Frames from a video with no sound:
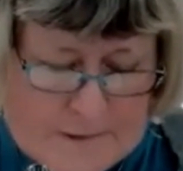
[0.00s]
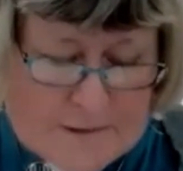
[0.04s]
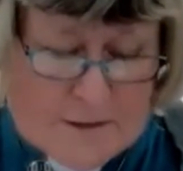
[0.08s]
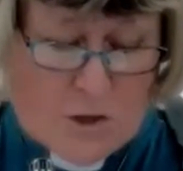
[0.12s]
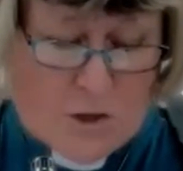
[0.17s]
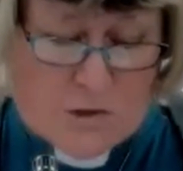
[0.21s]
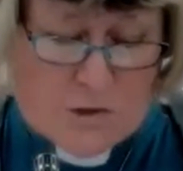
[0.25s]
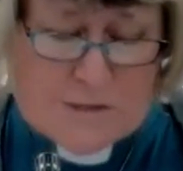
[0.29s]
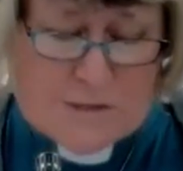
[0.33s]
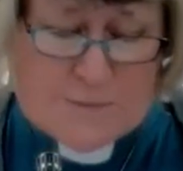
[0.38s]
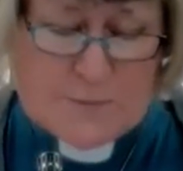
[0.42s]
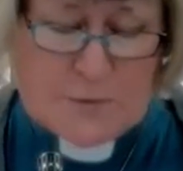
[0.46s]
In the
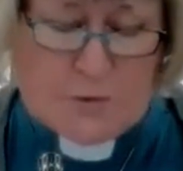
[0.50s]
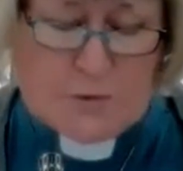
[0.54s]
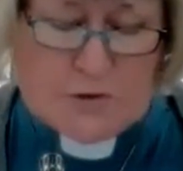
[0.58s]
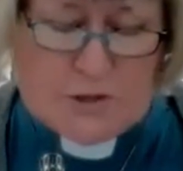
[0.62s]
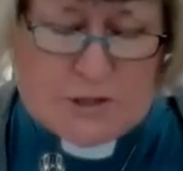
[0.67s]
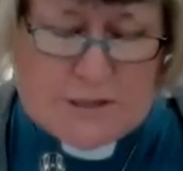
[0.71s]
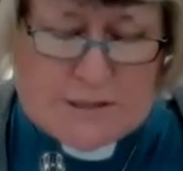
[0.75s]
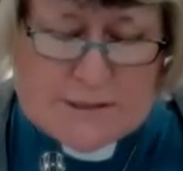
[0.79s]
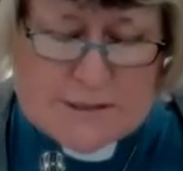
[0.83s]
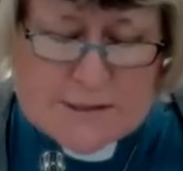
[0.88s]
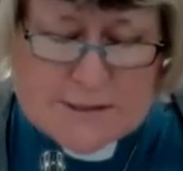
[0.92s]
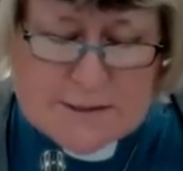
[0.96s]
Gospel,
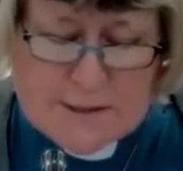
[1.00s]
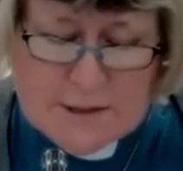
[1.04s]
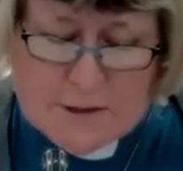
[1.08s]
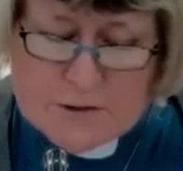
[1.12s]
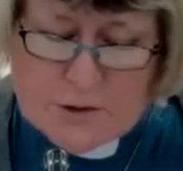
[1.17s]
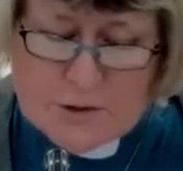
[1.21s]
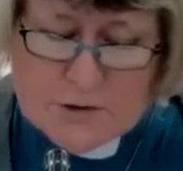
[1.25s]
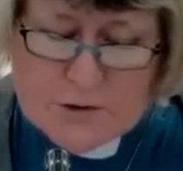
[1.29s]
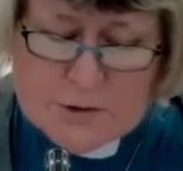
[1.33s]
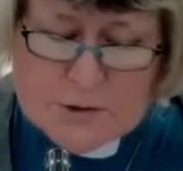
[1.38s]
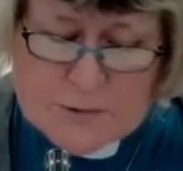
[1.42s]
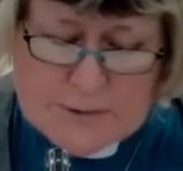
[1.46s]
Jesus
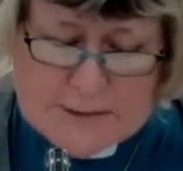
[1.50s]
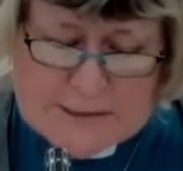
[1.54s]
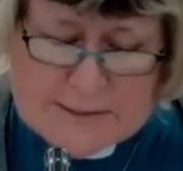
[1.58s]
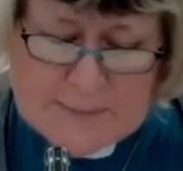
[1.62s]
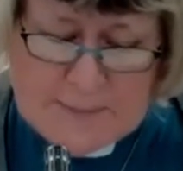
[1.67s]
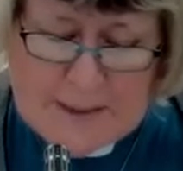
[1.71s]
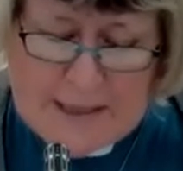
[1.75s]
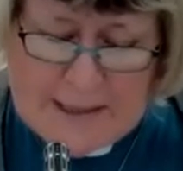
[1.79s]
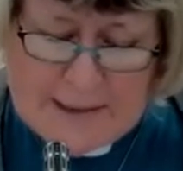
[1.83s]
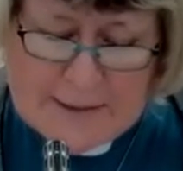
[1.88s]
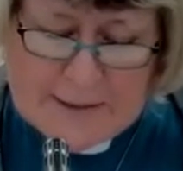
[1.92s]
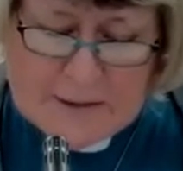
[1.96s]
goes on to
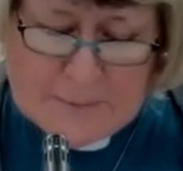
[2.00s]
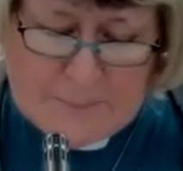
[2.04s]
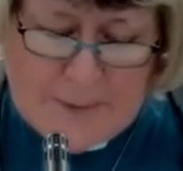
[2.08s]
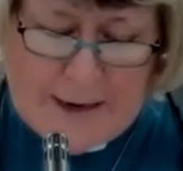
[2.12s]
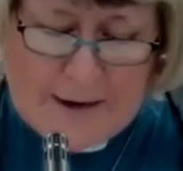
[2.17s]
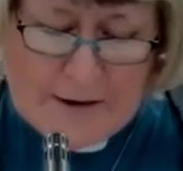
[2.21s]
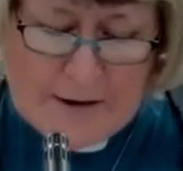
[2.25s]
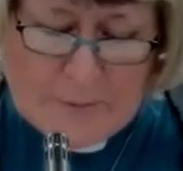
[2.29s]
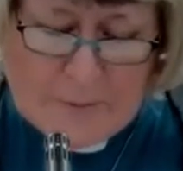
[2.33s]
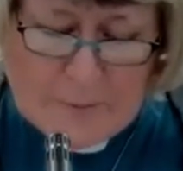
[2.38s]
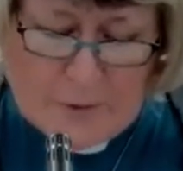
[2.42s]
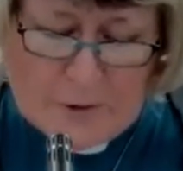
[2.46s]
explain the
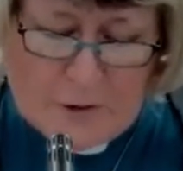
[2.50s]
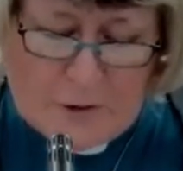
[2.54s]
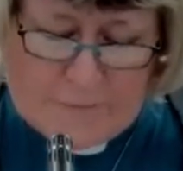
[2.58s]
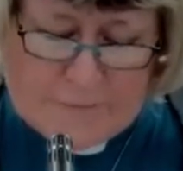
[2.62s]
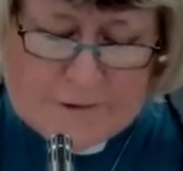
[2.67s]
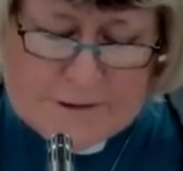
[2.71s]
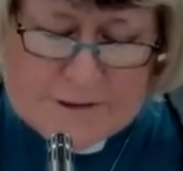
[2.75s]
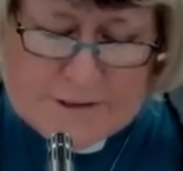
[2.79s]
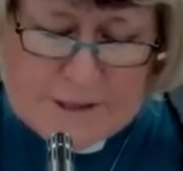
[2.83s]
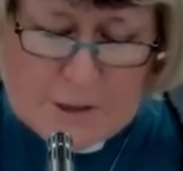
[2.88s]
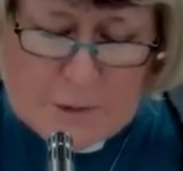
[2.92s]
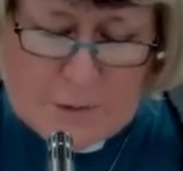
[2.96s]
parable of
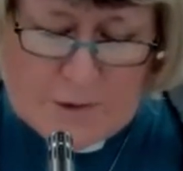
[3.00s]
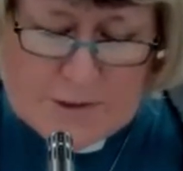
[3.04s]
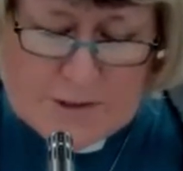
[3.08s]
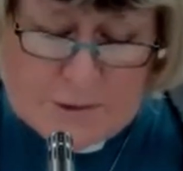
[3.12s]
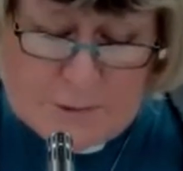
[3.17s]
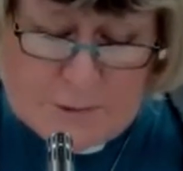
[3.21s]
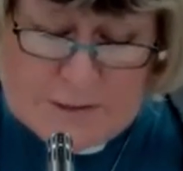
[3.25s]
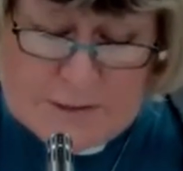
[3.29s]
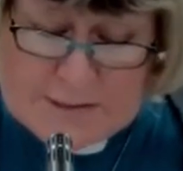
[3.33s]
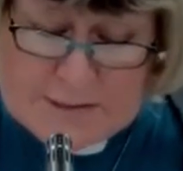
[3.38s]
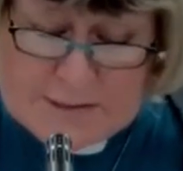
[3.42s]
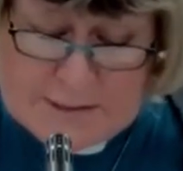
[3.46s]
the sower
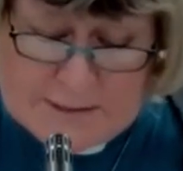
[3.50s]
to his